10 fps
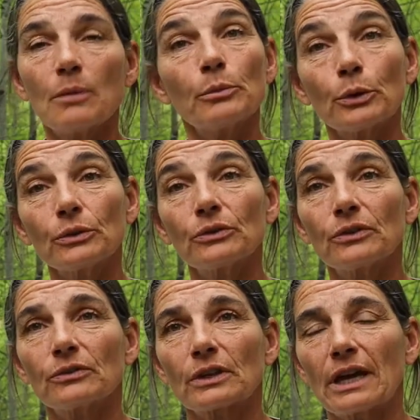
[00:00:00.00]

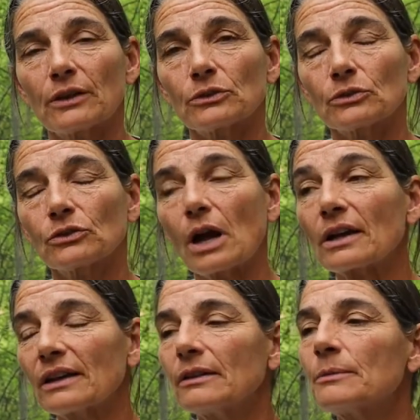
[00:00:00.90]
birds if the cats are
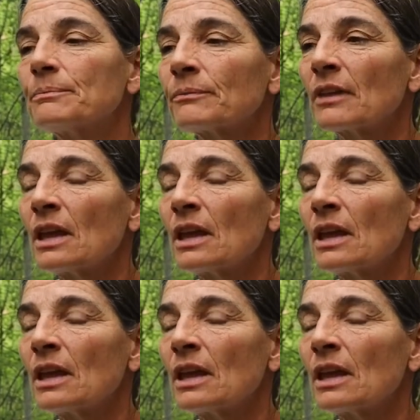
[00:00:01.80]
stalking them.